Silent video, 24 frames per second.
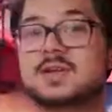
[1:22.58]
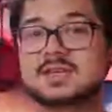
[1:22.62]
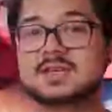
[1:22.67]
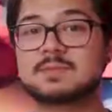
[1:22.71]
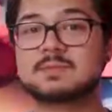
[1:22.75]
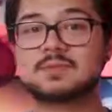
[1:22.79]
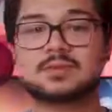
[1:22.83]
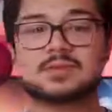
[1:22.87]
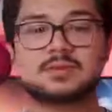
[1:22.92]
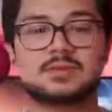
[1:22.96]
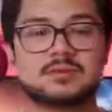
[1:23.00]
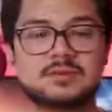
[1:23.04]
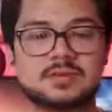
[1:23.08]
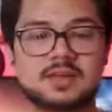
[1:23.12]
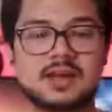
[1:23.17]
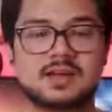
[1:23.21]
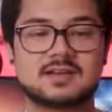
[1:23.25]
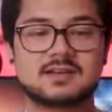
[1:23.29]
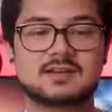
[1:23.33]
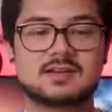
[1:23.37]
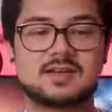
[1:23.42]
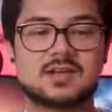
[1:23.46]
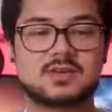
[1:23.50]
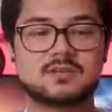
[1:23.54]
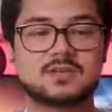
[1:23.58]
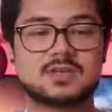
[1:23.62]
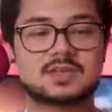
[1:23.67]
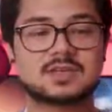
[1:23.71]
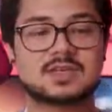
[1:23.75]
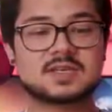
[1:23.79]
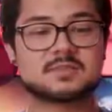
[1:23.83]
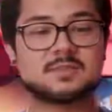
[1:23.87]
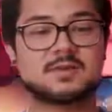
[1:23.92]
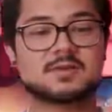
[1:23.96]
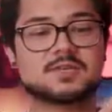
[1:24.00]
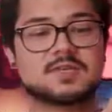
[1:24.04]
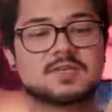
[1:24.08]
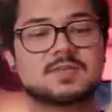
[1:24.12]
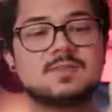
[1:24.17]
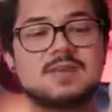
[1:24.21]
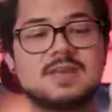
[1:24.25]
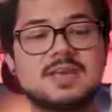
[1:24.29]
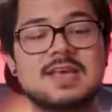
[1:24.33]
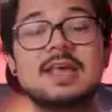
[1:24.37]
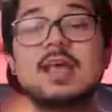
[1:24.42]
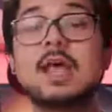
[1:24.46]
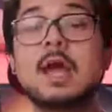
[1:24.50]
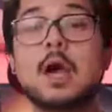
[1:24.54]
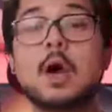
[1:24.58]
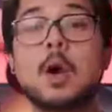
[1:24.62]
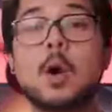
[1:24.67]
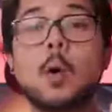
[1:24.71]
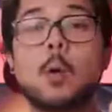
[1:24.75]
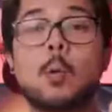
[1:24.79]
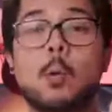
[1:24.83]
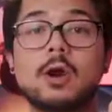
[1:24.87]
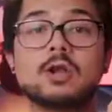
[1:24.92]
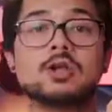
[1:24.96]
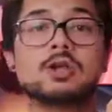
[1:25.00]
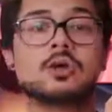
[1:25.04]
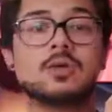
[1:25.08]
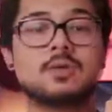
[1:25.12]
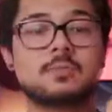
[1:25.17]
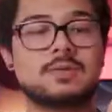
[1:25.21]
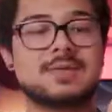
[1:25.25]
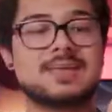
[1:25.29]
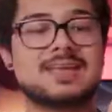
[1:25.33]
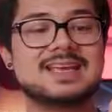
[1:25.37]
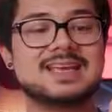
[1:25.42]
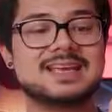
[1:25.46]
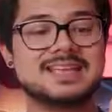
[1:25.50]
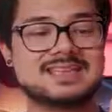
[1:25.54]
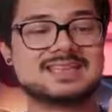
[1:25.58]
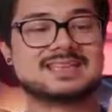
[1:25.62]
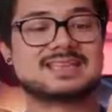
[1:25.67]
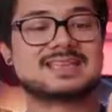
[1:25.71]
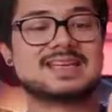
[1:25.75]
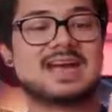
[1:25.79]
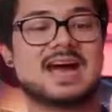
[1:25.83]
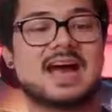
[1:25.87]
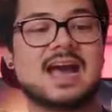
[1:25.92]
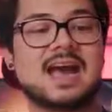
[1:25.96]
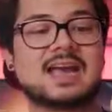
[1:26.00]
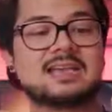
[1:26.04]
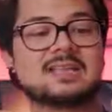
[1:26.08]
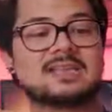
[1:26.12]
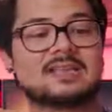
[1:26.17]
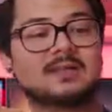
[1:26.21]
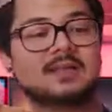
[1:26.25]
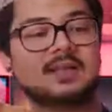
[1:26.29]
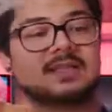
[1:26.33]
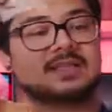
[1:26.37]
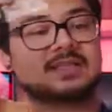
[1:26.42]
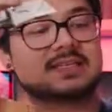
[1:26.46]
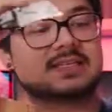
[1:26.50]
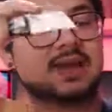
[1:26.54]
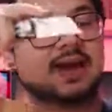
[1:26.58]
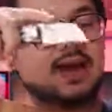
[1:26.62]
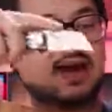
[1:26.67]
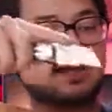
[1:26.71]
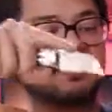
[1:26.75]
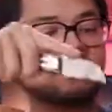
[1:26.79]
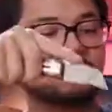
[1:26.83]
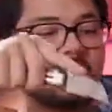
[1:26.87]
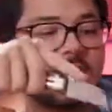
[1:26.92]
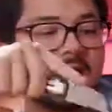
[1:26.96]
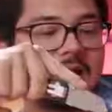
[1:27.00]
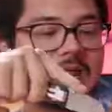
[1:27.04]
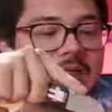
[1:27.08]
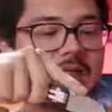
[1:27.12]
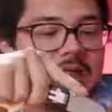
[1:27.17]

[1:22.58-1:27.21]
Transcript: because I'm sure you're dying to know just as much as me what could be inside. So let's dive right